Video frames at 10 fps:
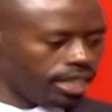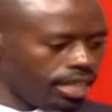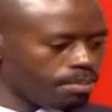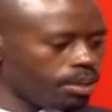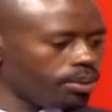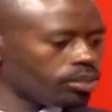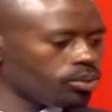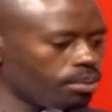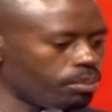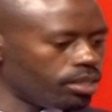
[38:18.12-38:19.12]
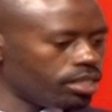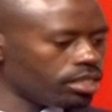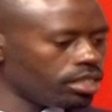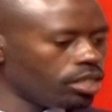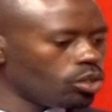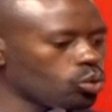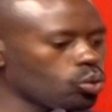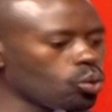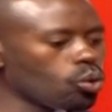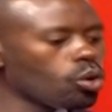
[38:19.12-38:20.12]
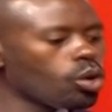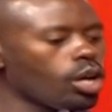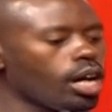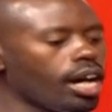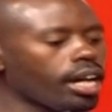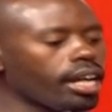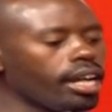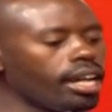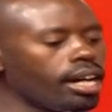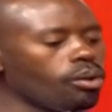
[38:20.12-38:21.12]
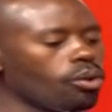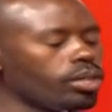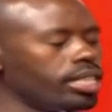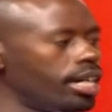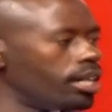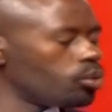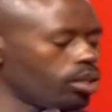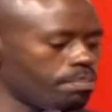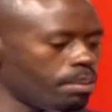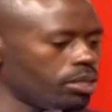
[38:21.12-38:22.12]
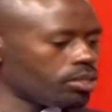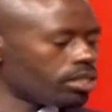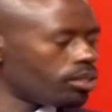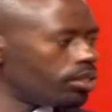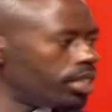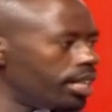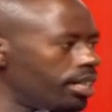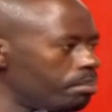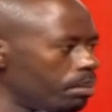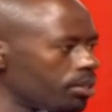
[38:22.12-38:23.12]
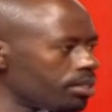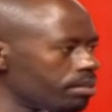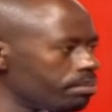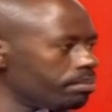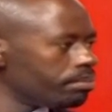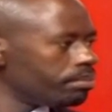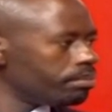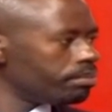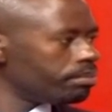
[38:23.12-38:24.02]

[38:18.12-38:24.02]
any powers to the police to allow or deny, to give permission or deny permission? Let